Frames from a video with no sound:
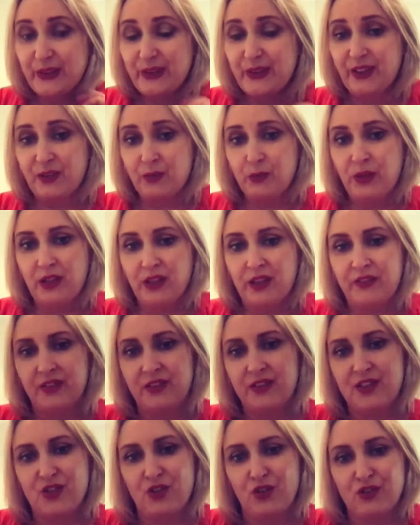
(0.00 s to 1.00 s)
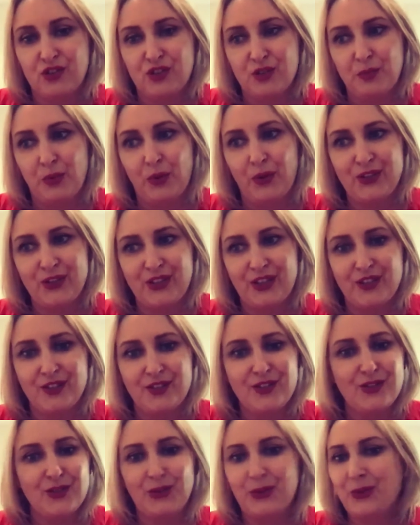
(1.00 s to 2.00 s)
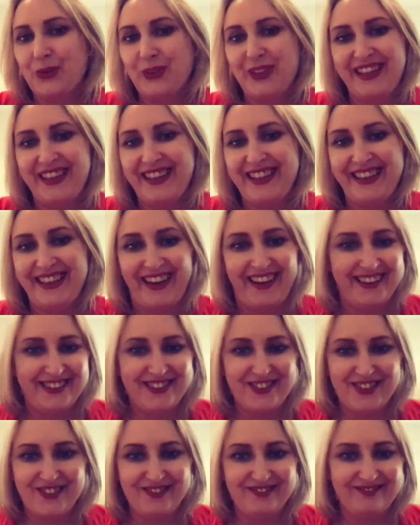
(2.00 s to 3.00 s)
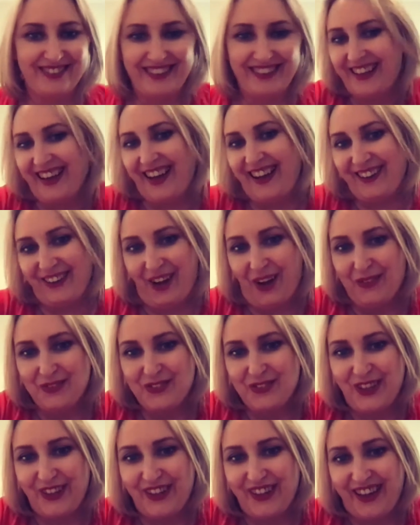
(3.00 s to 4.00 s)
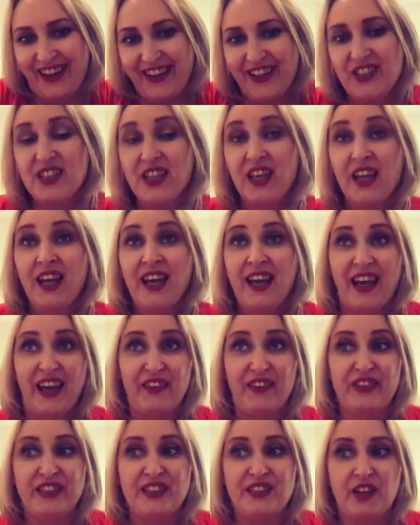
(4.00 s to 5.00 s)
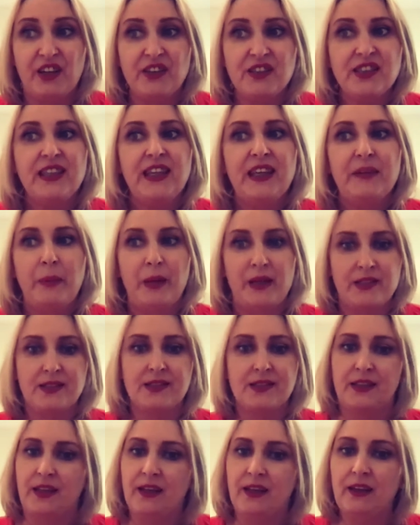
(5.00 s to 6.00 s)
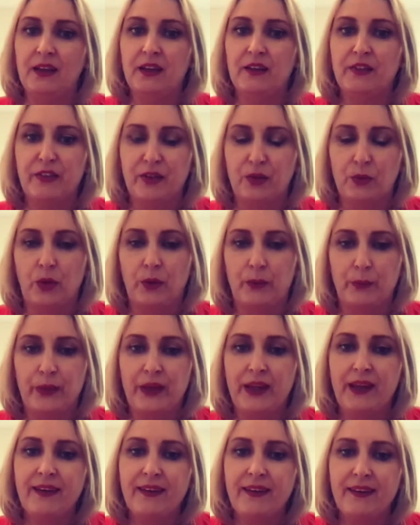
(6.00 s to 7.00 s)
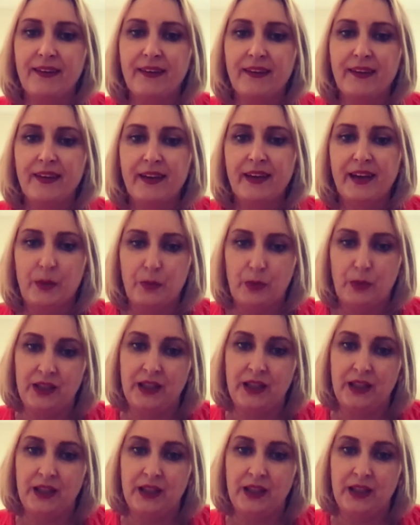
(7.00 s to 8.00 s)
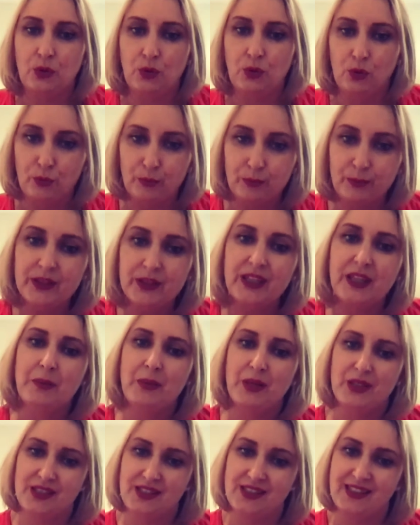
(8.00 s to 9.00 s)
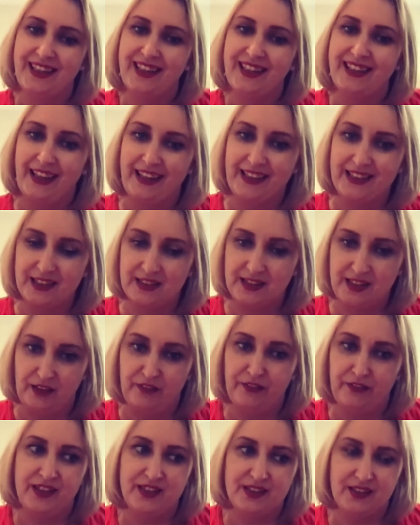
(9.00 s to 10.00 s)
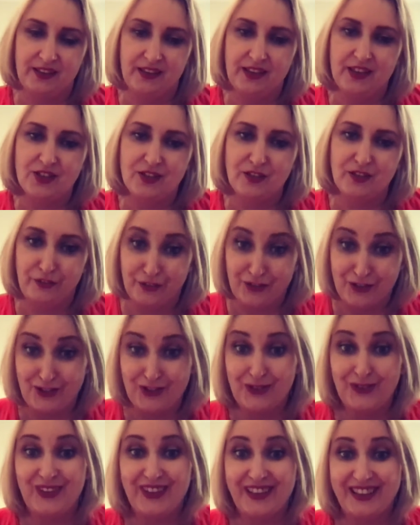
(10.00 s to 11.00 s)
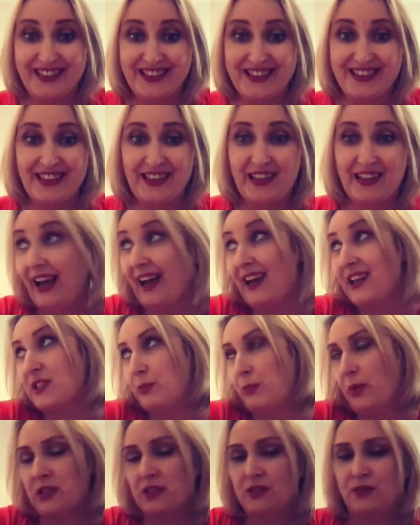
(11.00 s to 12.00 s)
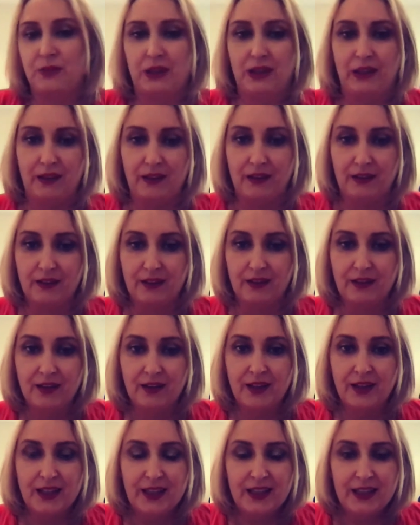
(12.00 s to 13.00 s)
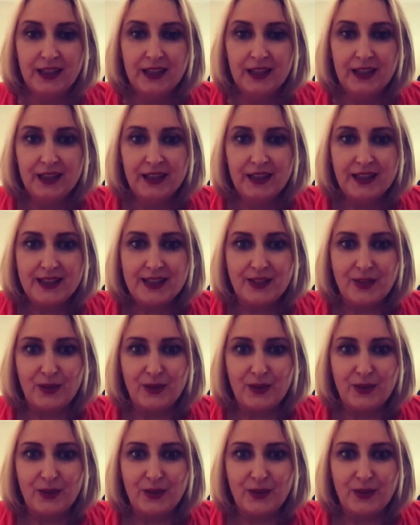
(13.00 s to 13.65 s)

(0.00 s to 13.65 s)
and we live in the Scottish borders, so he can't come to our house. If he does, he must stay here for 1 week, and when he goes home he must stay in self-isolation for 2 weeks, as must we. So